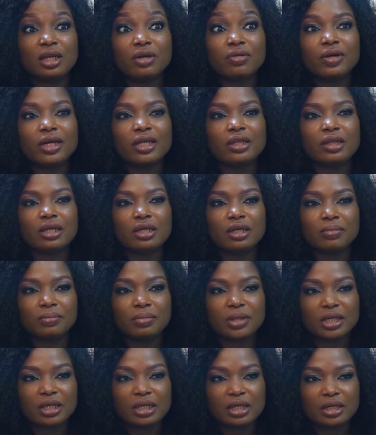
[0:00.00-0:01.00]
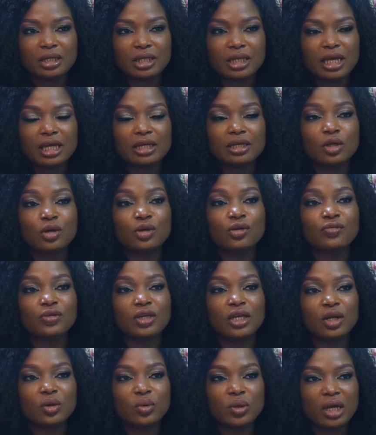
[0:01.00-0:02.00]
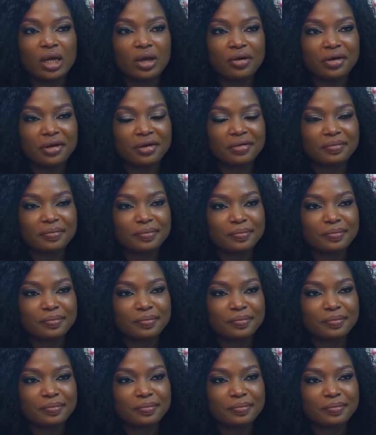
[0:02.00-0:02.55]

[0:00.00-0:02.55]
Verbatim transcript: a rare thing in Benin. They had a lot of yellow garri.